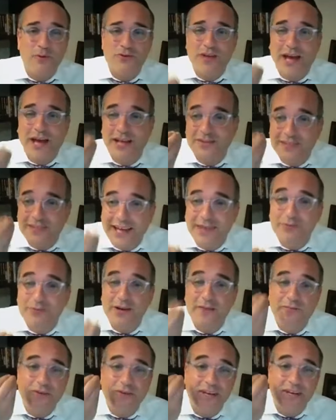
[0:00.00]
Hatanu
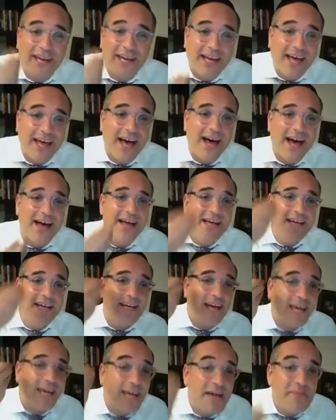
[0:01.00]
Lefanecha,
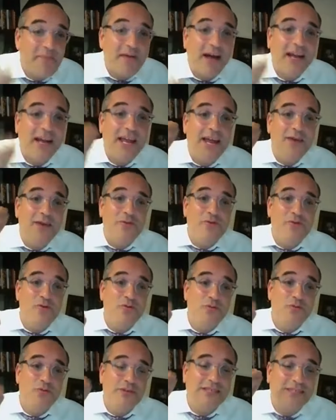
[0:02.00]
Rachem Alenu,
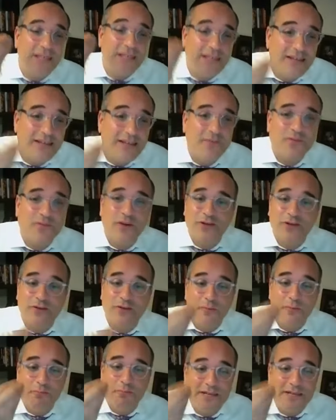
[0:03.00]
we send in front of
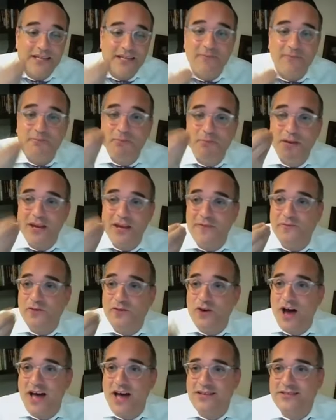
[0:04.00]
you, please have pity for
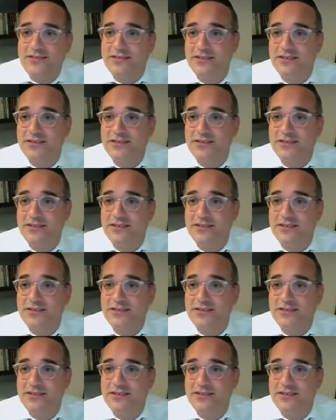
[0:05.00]
us.